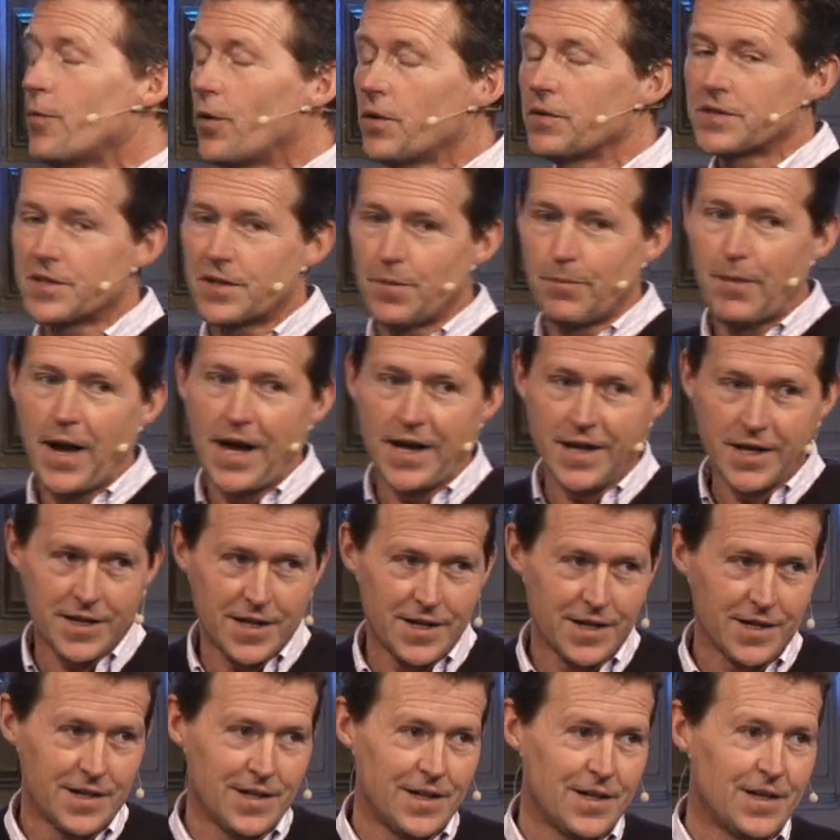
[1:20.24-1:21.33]
want to
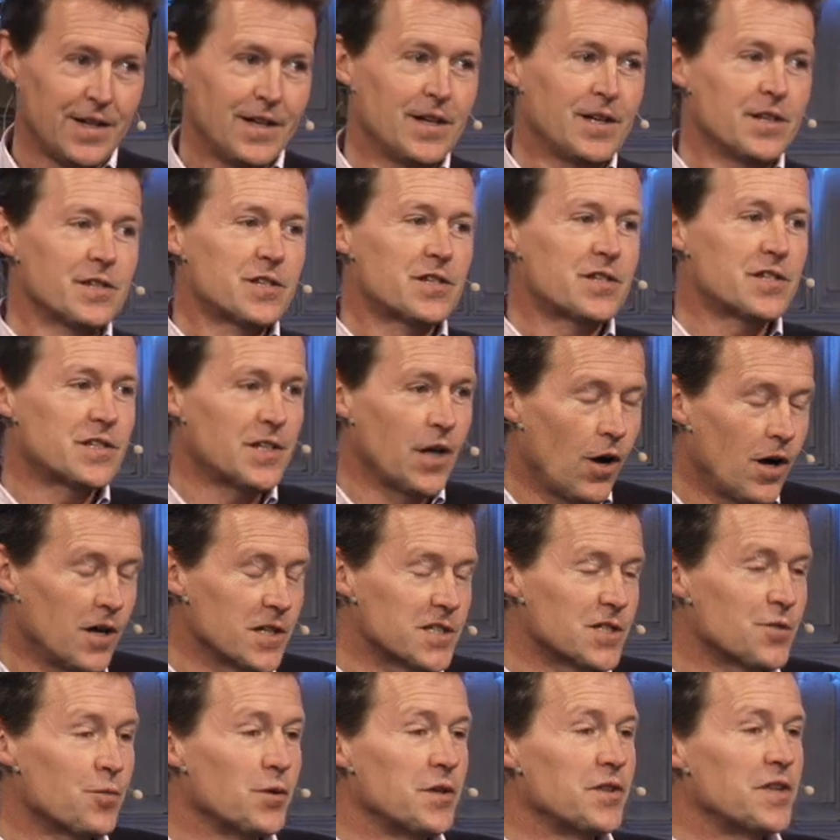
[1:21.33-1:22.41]
make
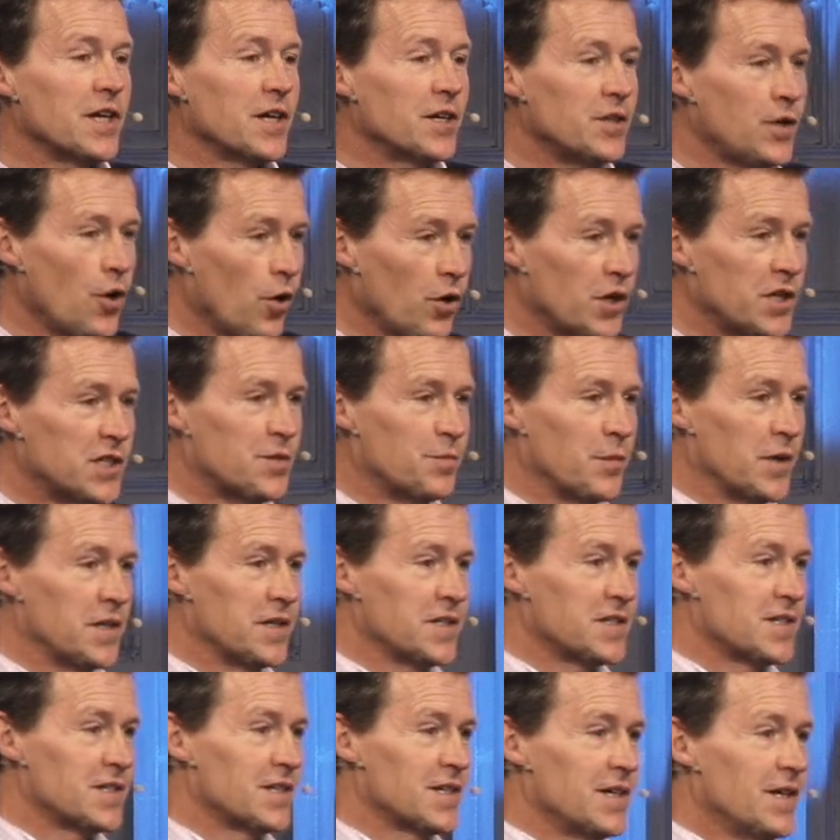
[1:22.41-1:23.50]
starts with the
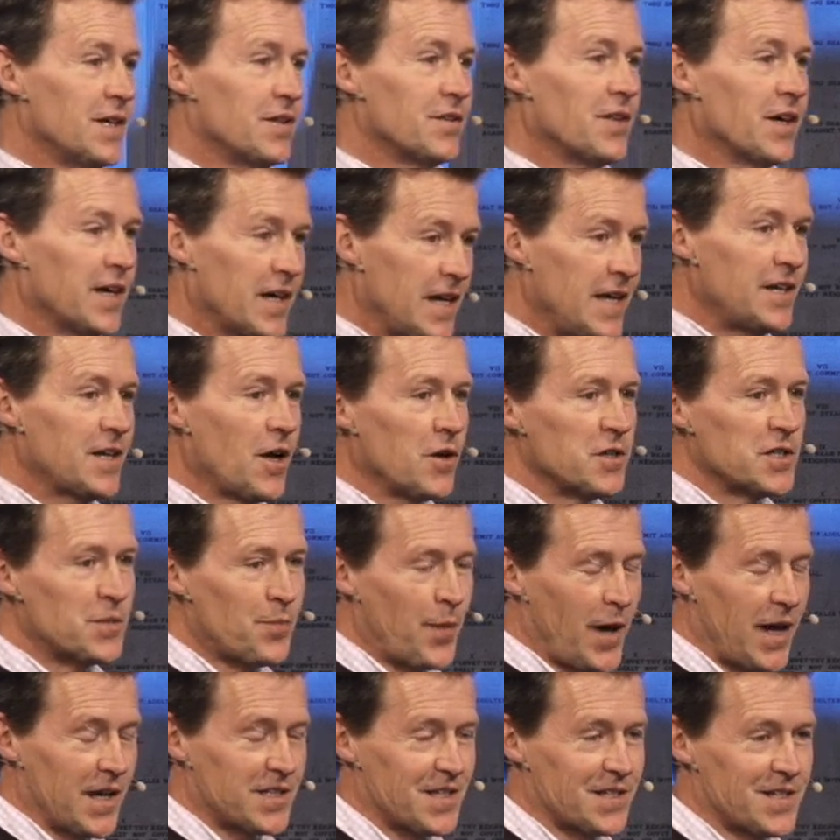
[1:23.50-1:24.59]
acknowledgement that he knows
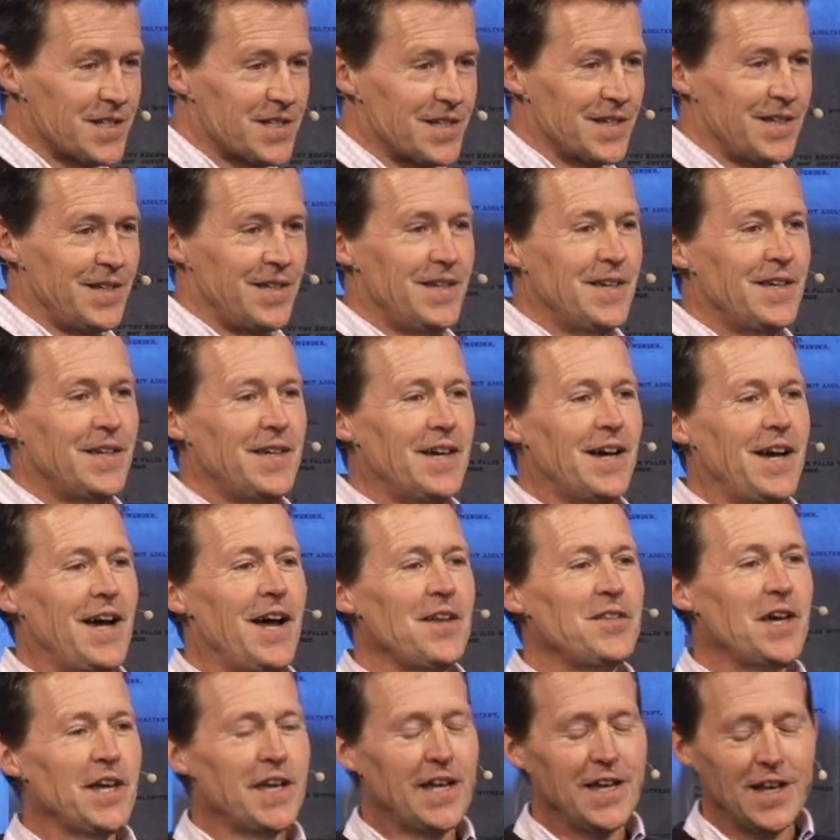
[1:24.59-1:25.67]
best
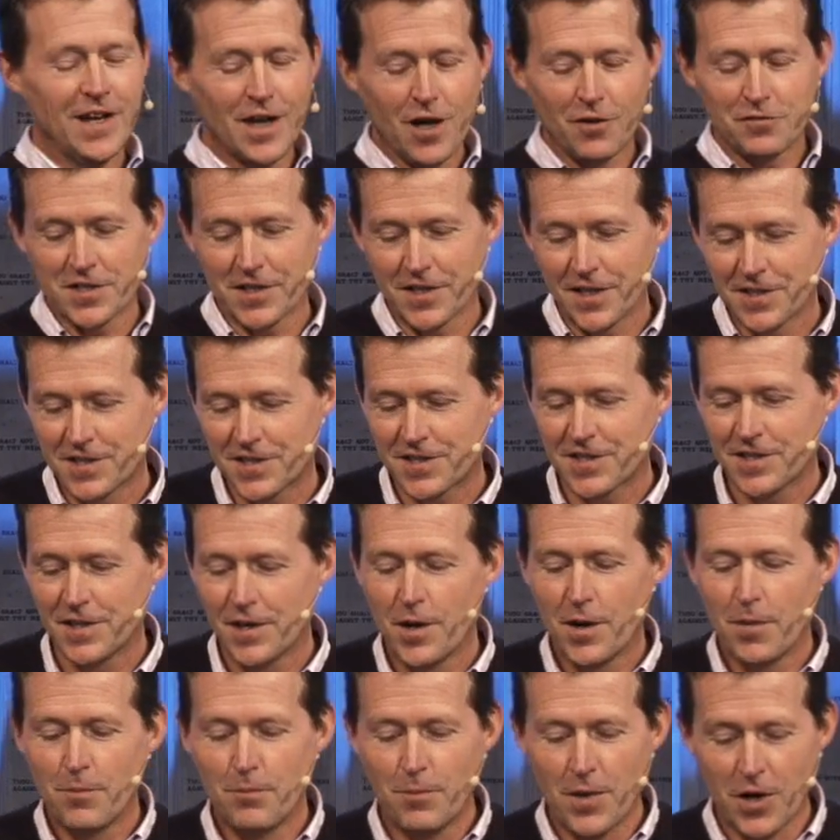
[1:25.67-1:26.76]
and that he loves us
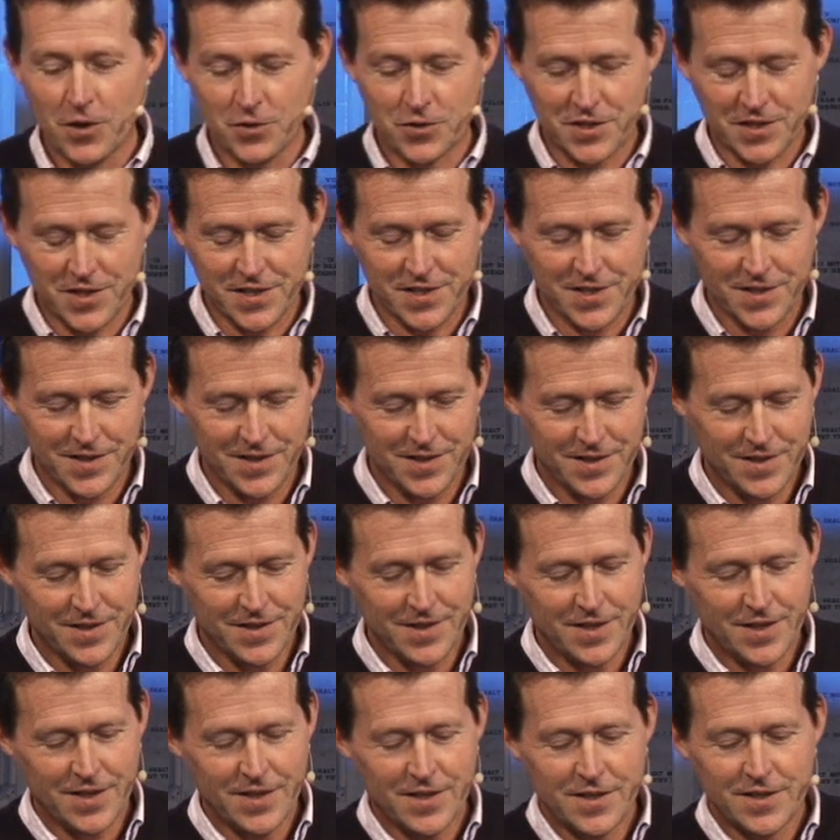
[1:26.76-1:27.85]
most.
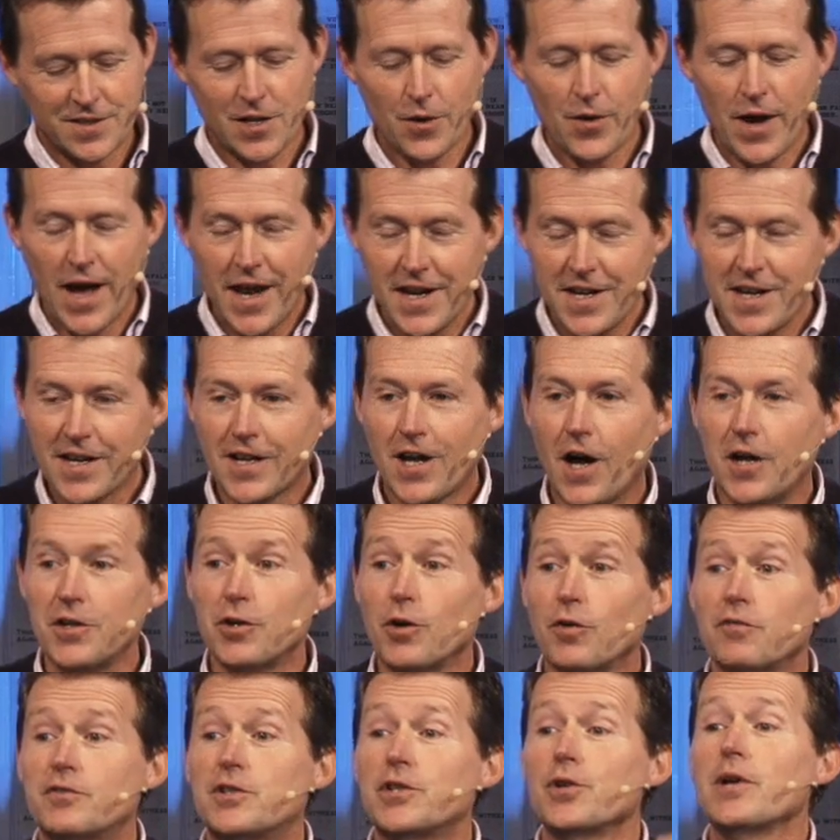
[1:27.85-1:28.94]
So any kind
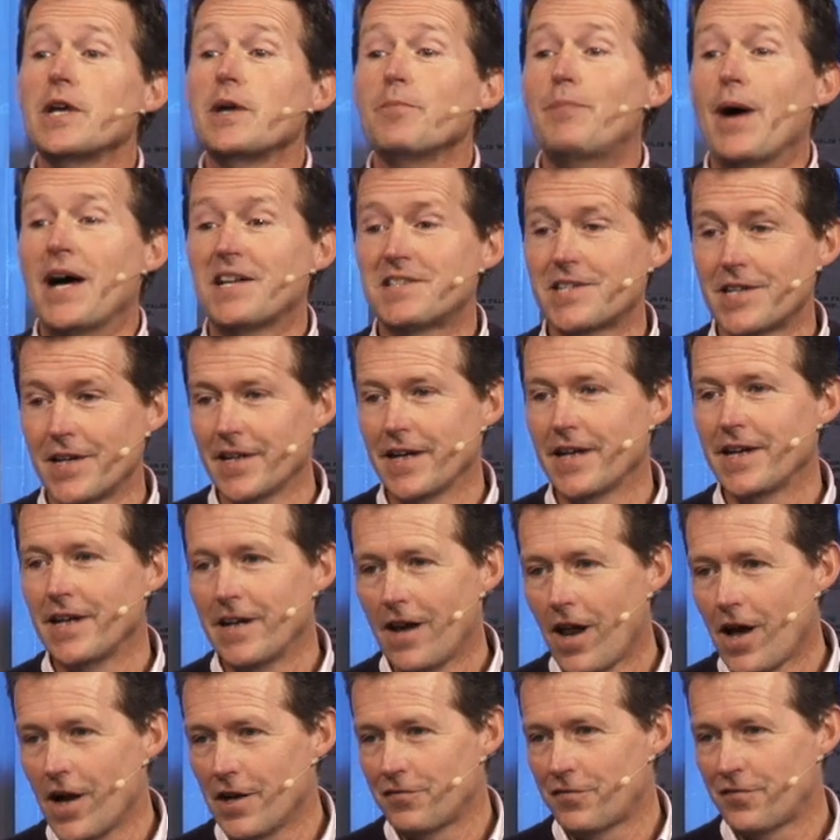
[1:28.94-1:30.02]
of doing better in
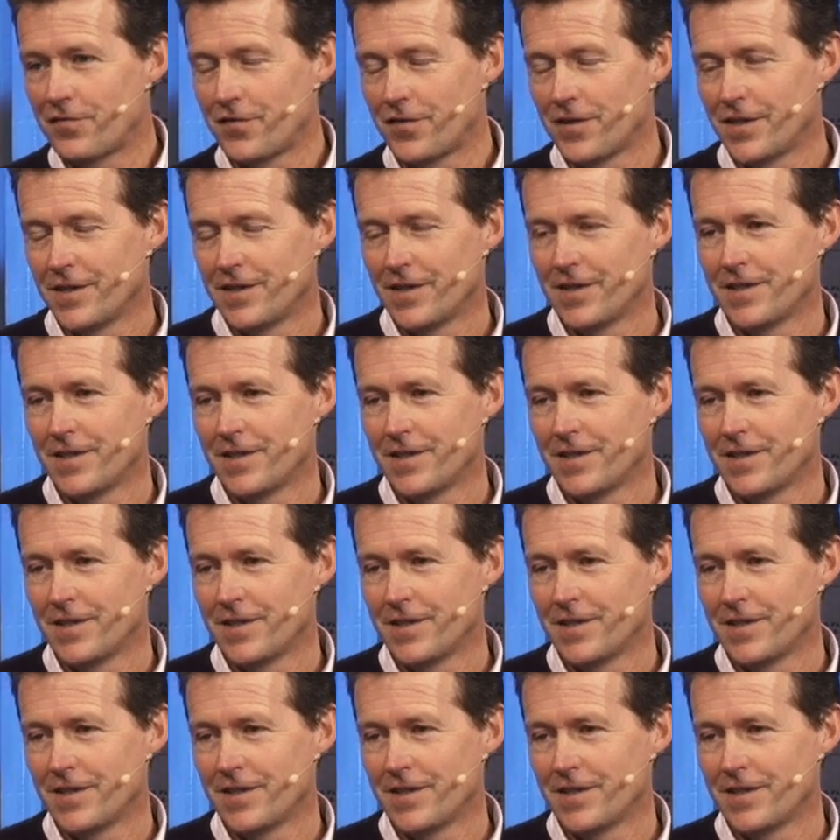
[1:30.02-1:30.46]
life,